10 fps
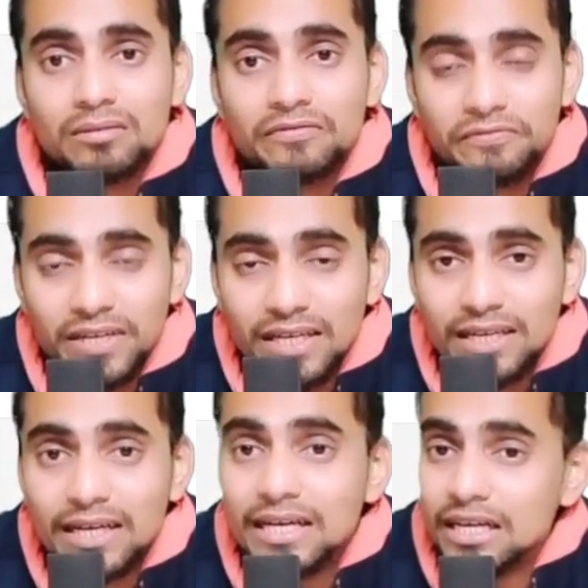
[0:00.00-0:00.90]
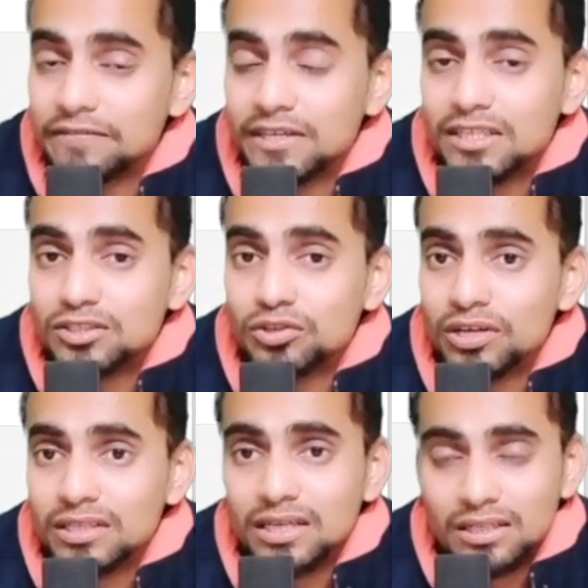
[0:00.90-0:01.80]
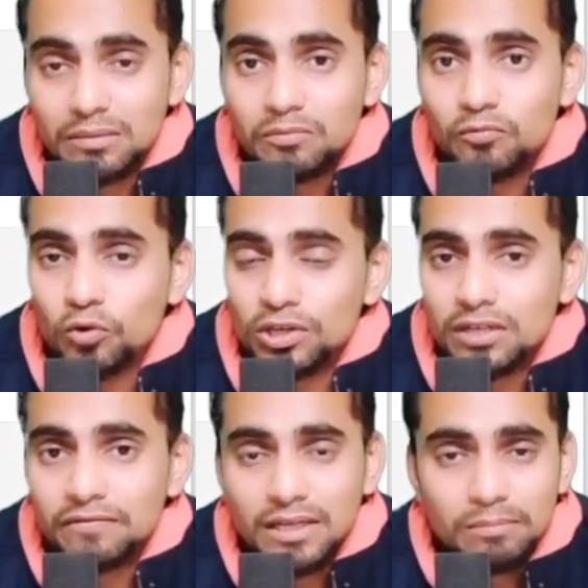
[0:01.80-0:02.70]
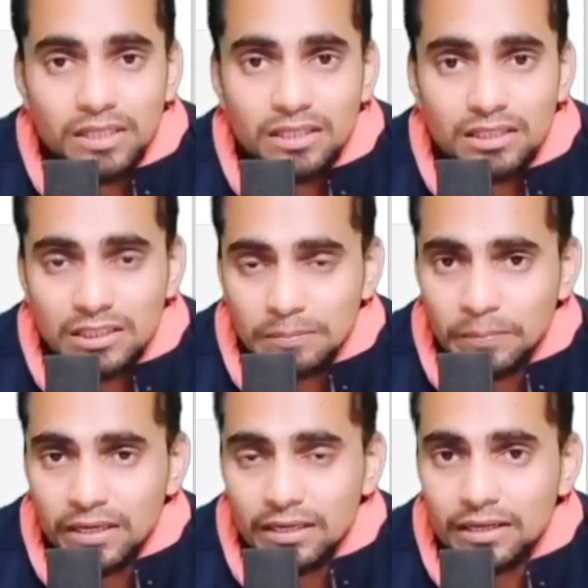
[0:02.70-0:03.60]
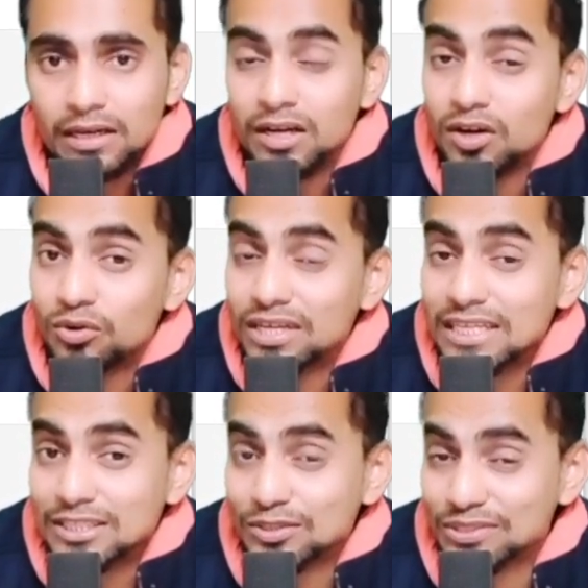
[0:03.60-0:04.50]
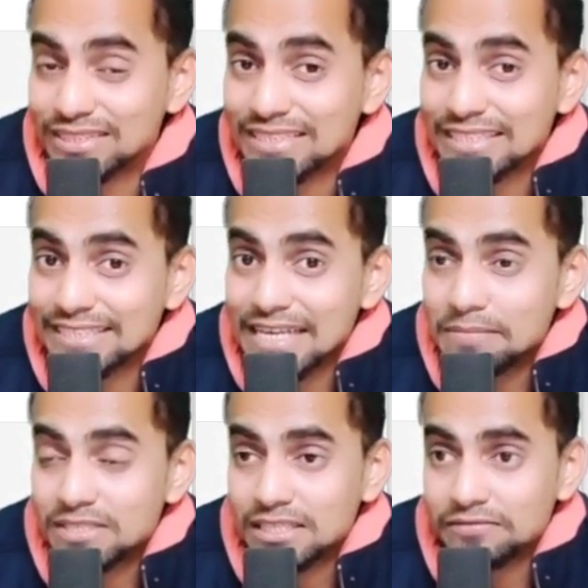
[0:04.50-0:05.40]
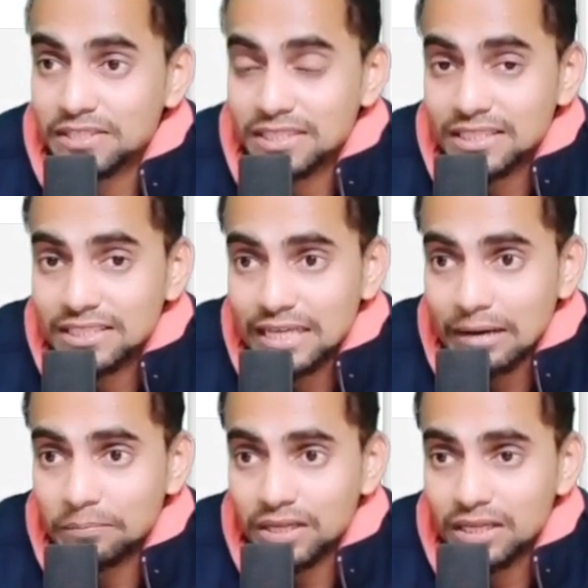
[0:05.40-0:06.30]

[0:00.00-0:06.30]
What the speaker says: filled. If it is not there, the water will be spilled. Okay, so the same situation is happening